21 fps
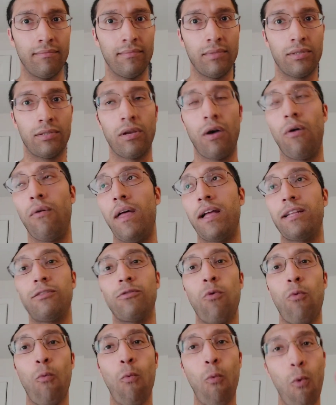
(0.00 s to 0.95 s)
So
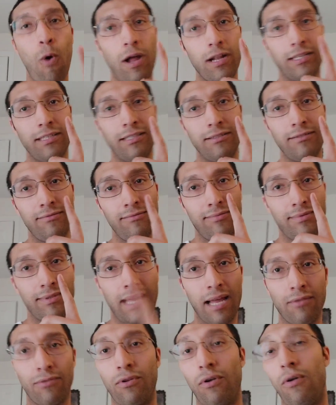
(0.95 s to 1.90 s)
that's the one
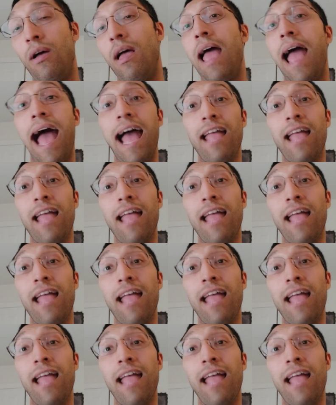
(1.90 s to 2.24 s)
santo.